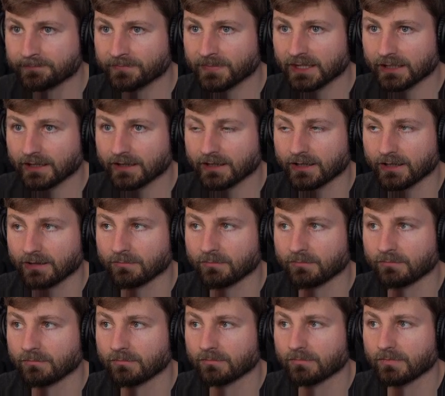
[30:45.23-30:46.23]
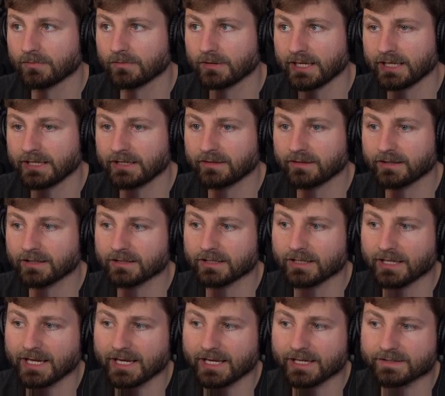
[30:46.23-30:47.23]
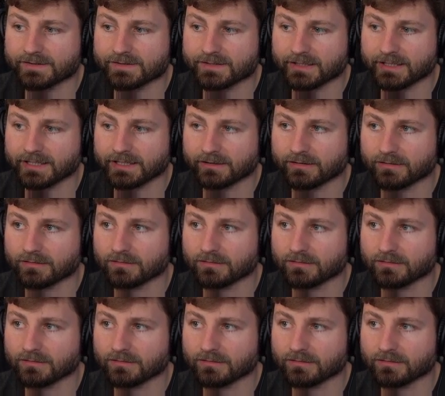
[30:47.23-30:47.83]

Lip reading: Anything that has like,